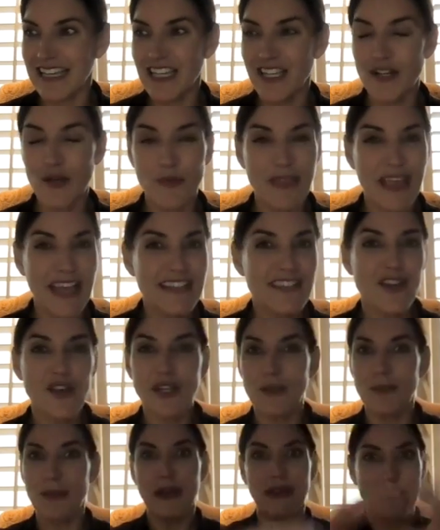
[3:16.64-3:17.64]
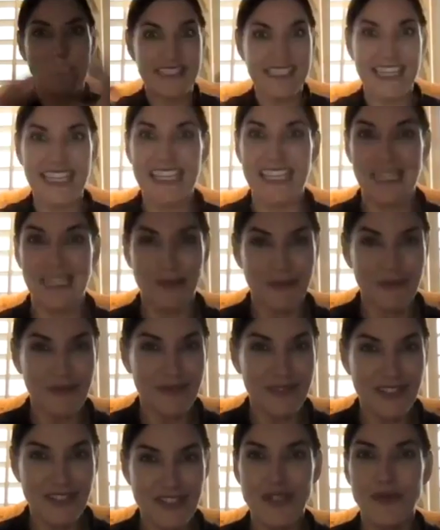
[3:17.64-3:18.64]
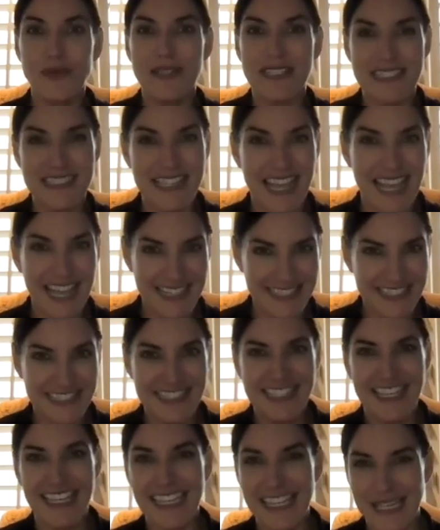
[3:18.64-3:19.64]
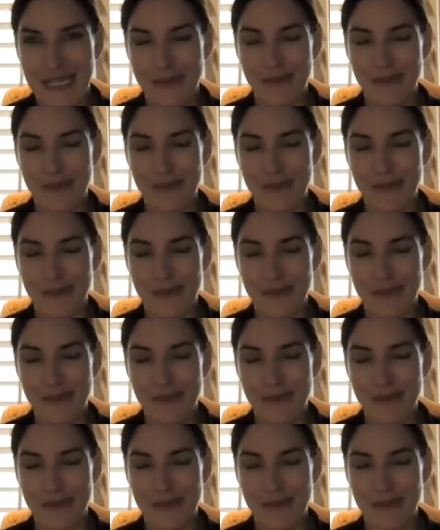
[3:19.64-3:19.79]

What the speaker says: that's all about a team, doing it as a team.